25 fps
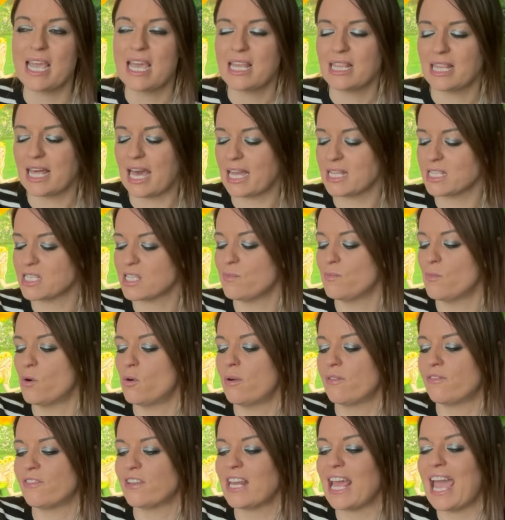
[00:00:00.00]
They're acting more
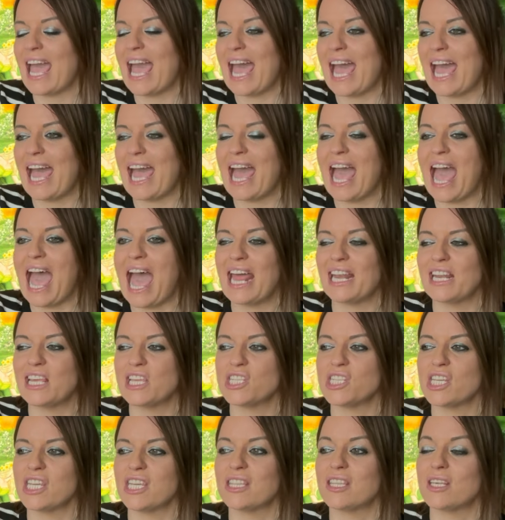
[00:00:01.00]
with an air
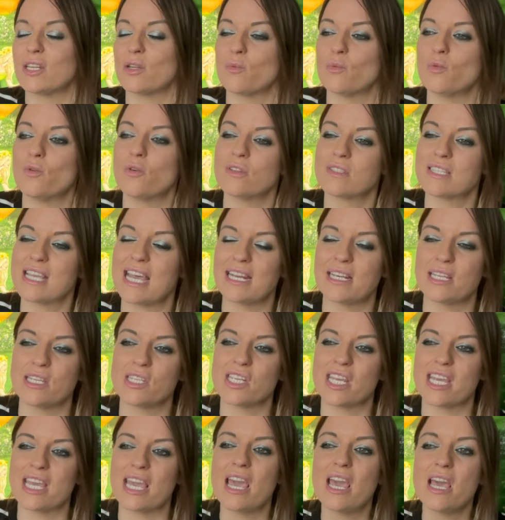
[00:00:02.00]
energy than a water
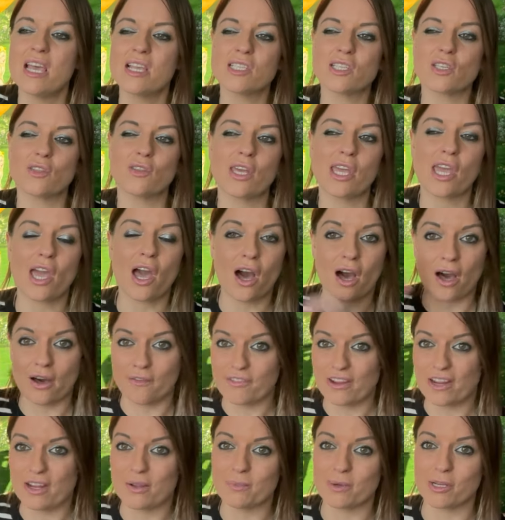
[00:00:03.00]
energy, so they are
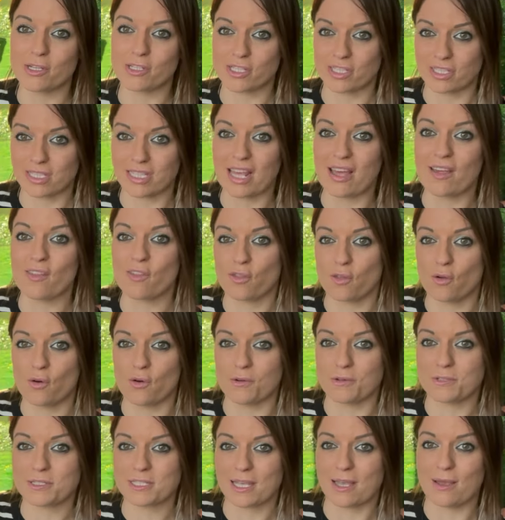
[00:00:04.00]
very much in their
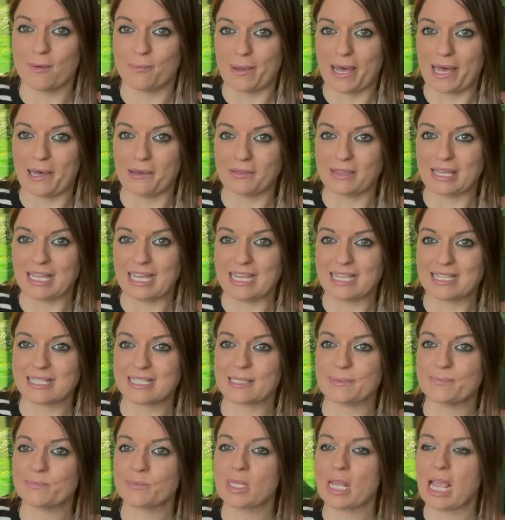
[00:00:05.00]
thoughts about this,
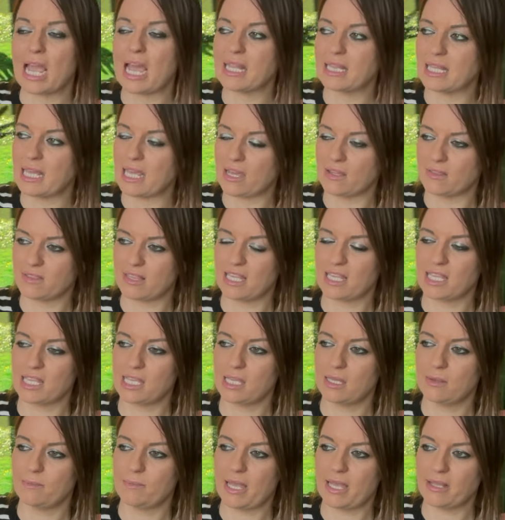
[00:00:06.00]
and they are
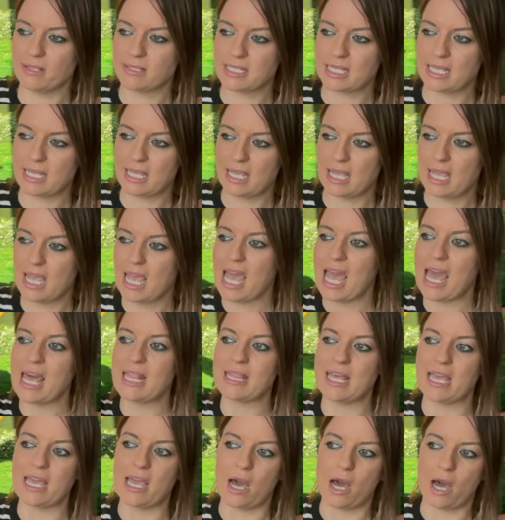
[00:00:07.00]
thinking about it, and
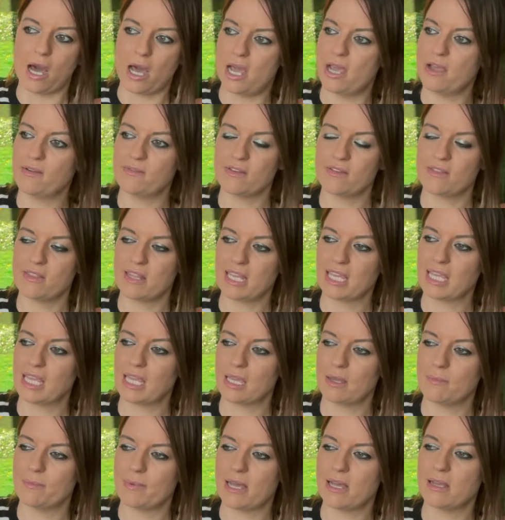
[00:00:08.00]
they are overthinking
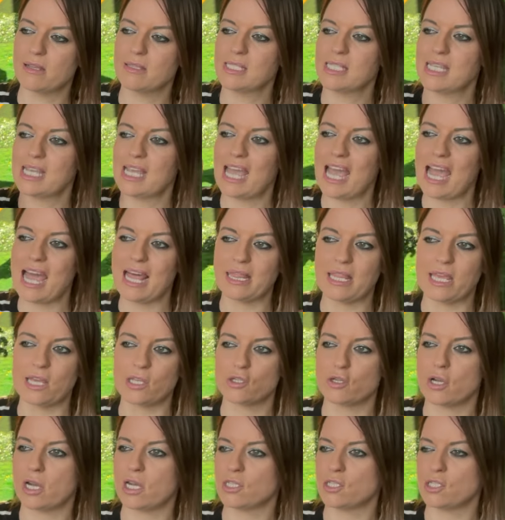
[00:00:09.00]
about it, and they're
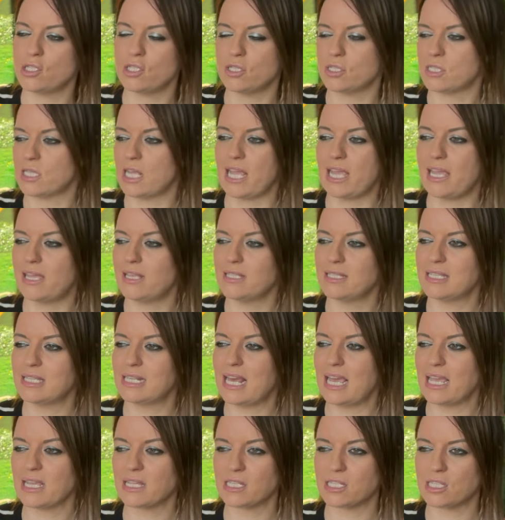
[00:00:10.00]
trying to use their
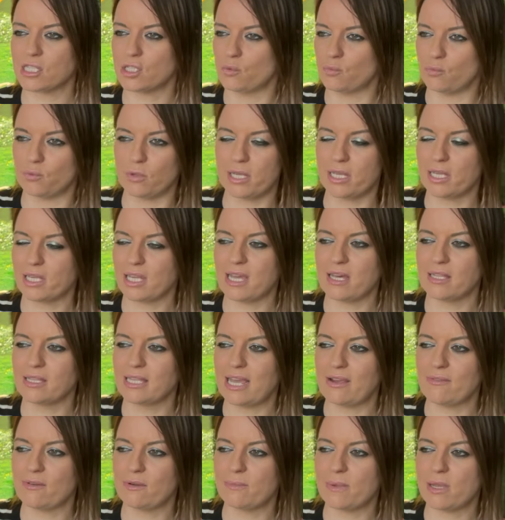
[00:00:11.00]
intellect to work out
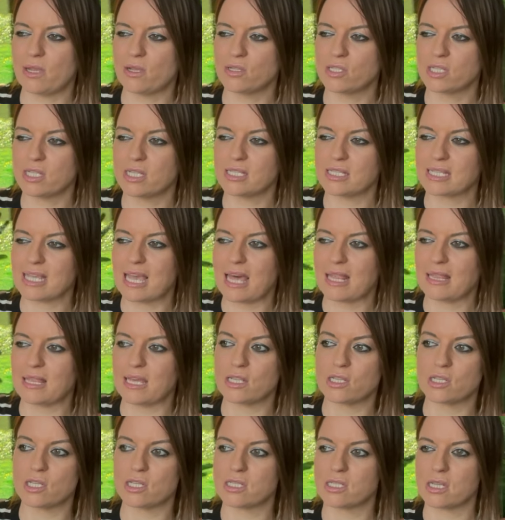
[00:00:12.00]
their emotions, and they
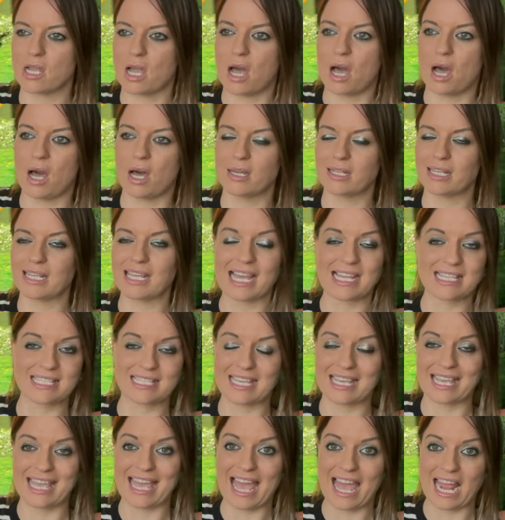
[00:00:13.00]
just aren't
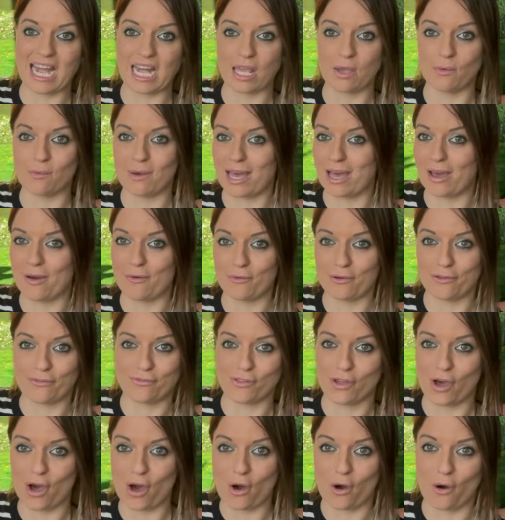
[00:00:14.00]
getting anywhere with
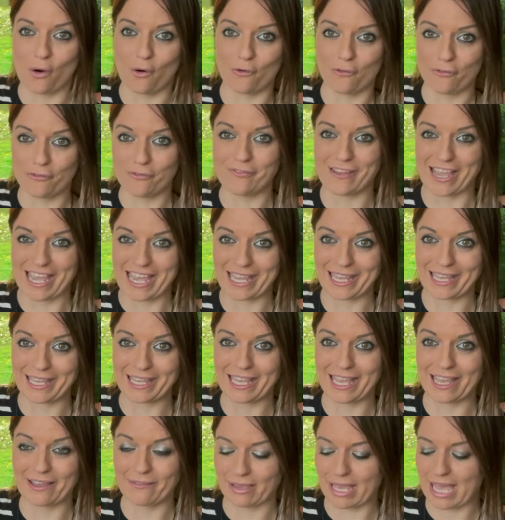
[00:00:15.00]
the whole thing.
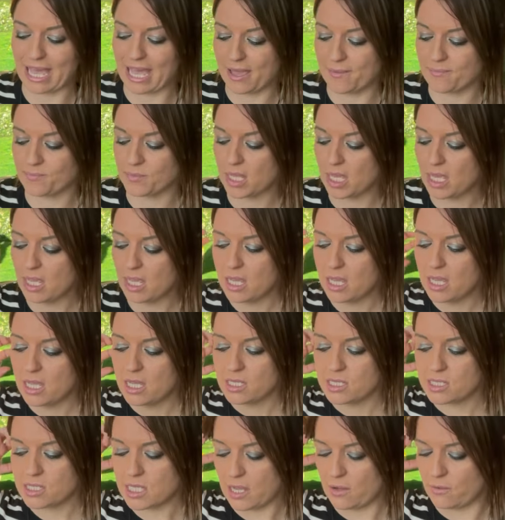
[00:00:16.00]
Okay,
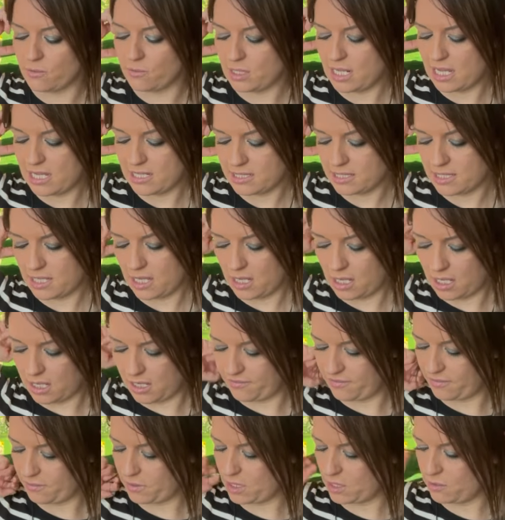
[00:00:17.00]
so let's start
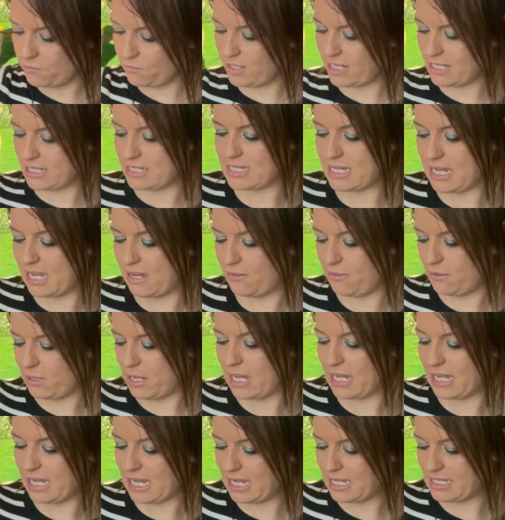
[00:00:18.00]
off. I'm going to read down
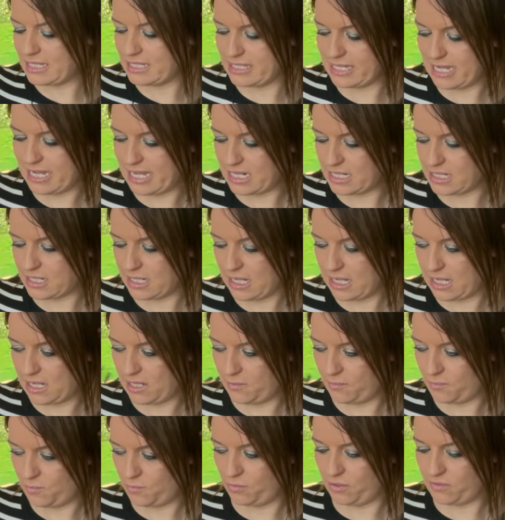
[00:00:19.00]
like I did
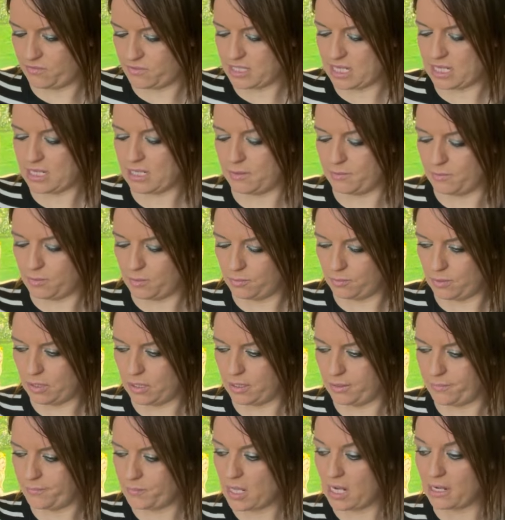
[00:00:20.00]
um with deck number
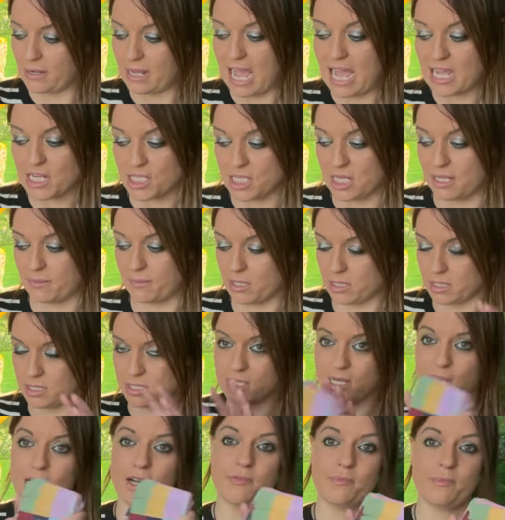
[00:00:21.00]
one, and actually I'm going to
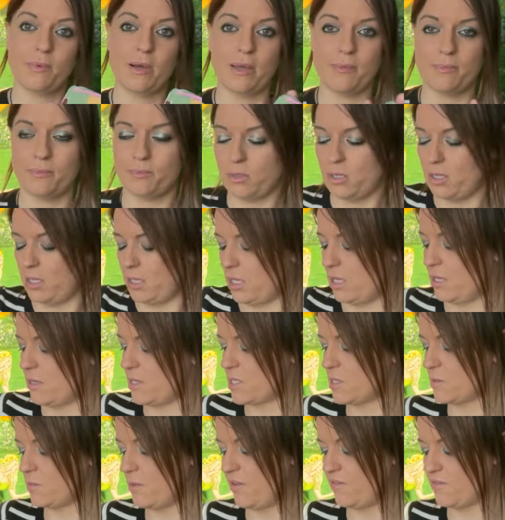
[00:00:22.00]
start off by pulling you a
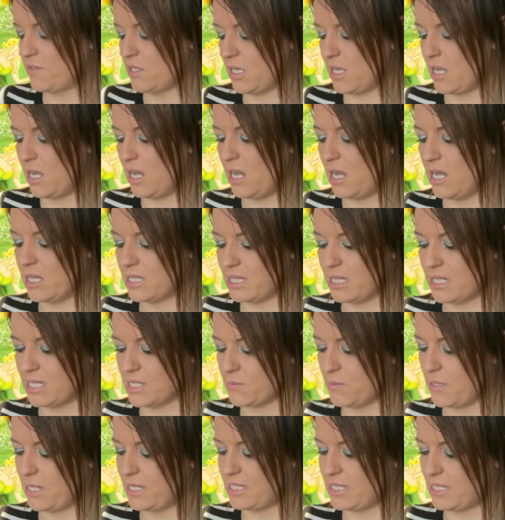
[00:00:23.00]
Swiftie card. That's
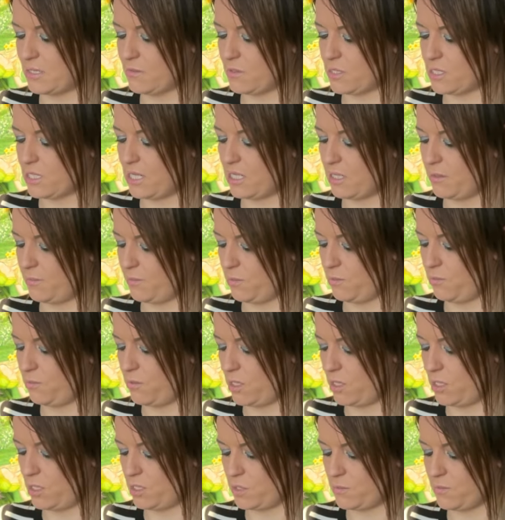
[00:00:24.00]
what I did with deck number
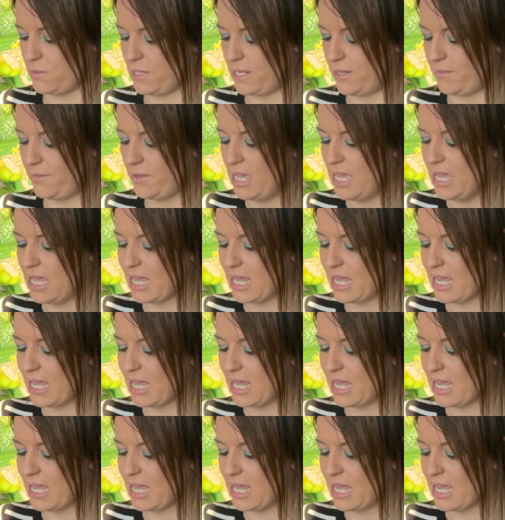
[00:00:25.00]
one as well.